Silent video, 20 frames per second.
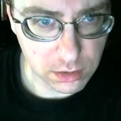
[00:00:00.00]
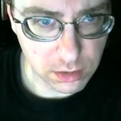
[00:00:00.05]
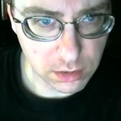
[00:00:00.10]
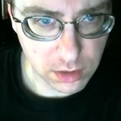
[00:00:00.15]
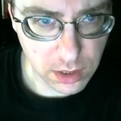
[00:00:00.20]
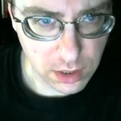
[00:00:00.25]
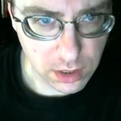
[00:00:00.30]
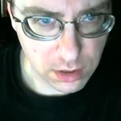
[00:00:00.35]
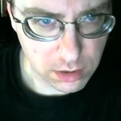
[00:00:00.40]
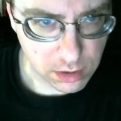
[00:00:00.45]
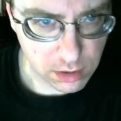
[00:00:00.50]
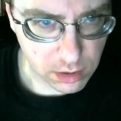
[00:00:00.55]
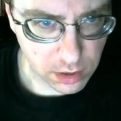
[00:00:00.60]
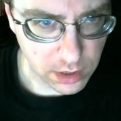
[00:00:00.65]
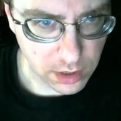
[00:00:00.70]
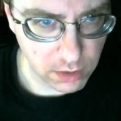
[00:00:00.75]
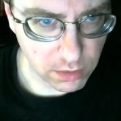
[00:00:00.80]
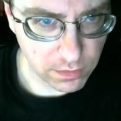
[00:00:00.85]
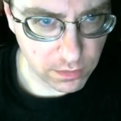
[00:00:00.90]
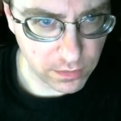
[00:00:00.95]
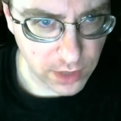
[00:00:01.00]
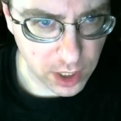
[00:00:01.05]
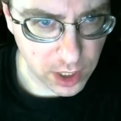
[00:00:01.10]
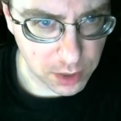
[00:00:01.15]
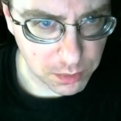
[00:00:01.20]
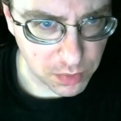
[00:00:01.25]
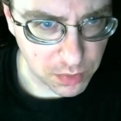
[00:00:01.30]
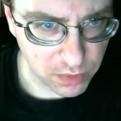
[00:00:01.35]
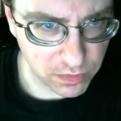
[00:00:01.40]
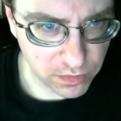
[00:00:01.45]
they
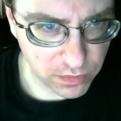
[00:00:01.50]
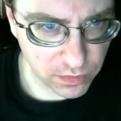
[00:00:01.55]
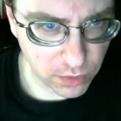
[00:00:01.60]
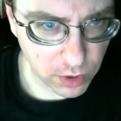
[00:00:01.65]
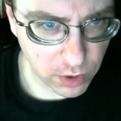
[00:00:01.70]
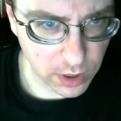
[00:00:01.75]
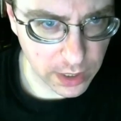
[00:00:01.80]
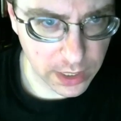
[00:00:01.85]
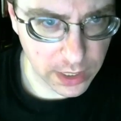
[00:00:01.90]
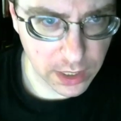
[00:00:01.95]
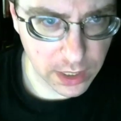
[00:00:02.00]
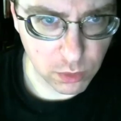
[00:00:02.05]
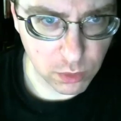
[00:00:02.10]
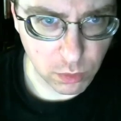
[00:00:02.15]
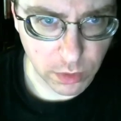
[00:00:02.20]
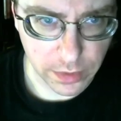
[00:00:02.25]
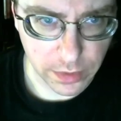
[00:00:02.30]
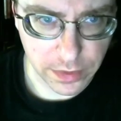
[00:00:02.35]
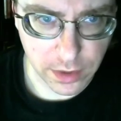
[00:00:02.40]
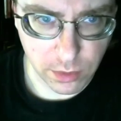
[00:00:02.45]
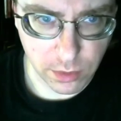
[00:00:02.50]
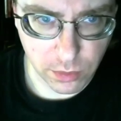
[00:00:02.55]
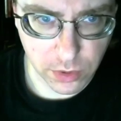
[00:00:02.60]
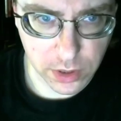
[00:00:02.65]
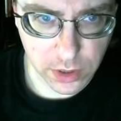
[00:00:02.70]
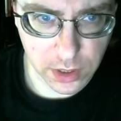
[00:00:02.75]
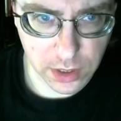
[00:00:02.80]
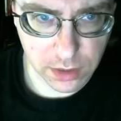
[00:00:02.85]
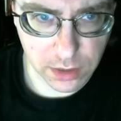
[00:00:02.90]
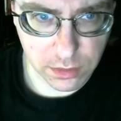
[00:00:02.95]
clarified beforehand what they
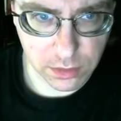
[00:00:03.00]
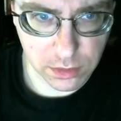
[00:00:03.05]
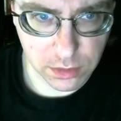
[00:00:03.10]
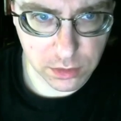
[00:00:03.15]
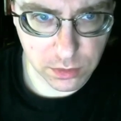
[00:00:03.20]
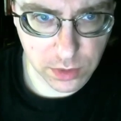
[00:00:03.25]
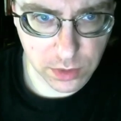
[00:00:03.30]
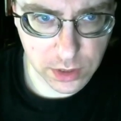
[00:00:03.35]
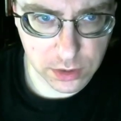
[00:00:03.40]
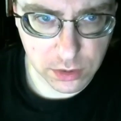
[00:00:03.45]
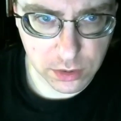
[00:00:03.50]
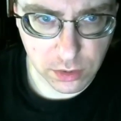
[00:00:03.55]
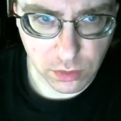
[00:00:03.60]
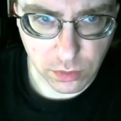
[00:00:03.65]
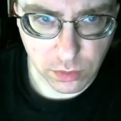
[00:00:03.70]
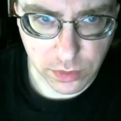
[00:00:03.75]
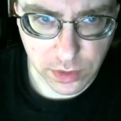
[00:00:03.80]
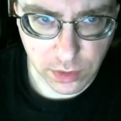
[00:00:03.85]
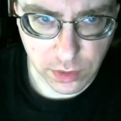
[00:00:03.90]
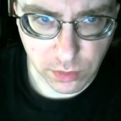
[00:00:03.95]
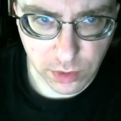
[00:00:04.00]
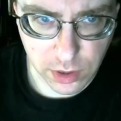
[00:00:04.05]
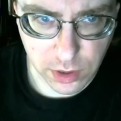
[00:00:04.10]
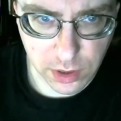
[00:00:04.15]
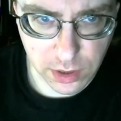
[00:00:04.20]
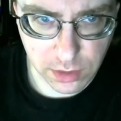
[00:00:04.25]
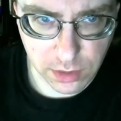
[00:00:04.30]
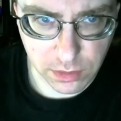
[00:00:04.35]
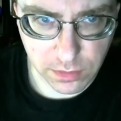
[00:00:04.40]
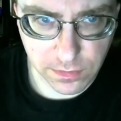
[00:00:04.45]
wanted out of the director, what they wanted
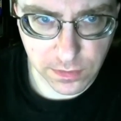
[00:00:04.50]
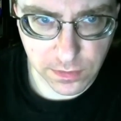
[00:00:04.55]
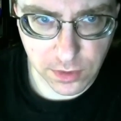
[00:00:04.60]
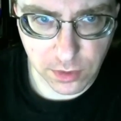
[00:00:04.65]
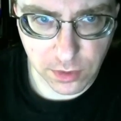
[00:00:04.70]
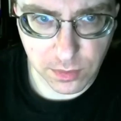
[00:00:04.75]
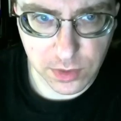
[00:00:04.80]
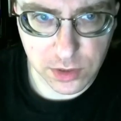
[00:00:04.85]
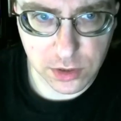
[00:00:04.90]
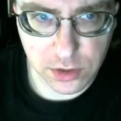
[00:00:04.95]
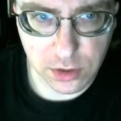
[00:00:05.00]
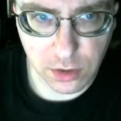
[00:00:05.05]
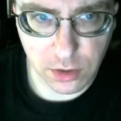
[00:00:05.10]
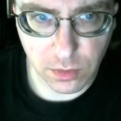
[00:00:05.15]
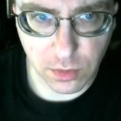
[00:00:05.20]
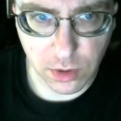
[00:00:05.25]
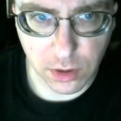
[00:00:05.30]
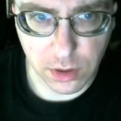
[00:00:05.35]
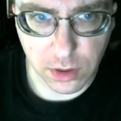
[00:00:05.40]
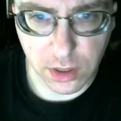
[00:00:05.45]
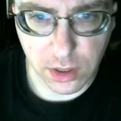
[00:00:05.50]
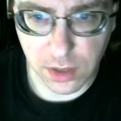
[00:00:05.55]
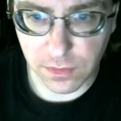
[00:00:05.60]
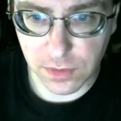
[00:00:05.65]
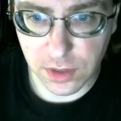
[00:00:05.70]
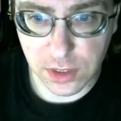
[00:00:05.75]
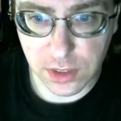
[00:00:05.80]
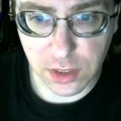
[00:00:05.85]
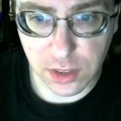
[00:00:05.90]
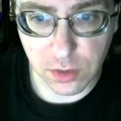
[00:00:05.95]
out of the film, and so on. And if
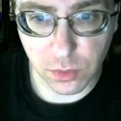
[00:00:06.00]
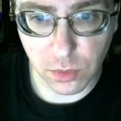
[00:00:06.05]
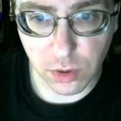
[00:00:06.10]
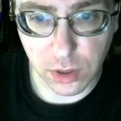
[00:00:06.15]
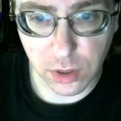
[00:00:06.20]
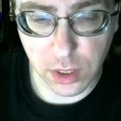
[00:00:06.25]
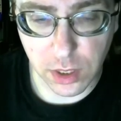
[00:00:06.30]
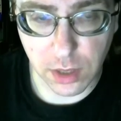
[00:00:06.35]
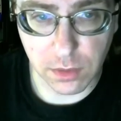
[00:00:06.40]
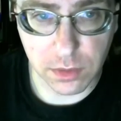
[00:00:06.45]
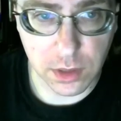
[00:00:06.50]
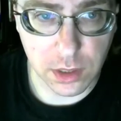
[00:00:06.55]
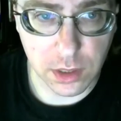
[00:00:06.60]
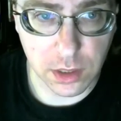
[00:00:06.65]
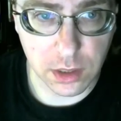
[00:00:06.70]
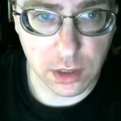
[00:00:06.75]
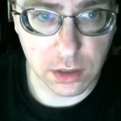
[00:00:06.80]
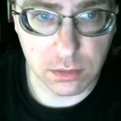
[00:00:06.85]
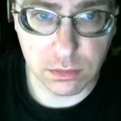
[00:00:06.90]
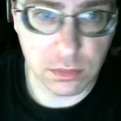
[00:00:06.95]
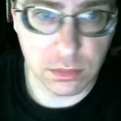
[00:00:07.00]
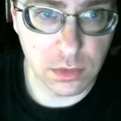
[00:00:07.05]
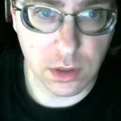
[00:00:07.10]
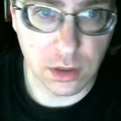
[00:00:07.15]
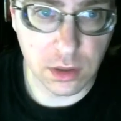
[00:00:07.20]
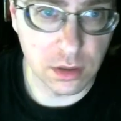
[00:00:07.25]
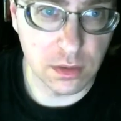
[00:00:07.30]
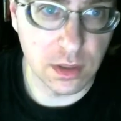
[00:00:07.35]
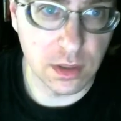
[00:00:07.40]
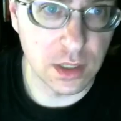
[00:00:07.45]
it didn't work out, they get
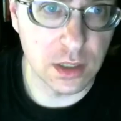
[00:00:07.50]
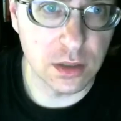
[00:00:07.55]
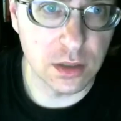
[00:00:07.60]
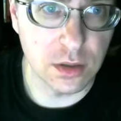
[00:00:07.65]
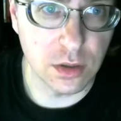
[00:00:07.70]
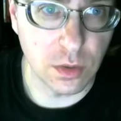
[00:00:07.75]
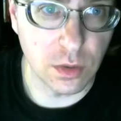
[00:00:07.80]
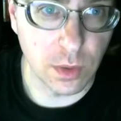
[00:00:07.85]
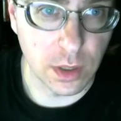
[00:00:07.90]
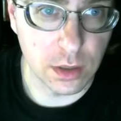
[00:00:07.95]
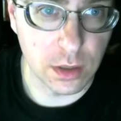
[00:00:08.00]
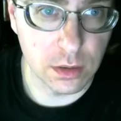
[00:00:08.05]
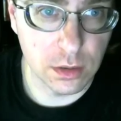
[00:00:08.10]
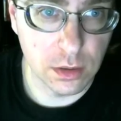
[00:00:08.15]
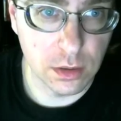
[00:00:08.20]
the they didn't do it.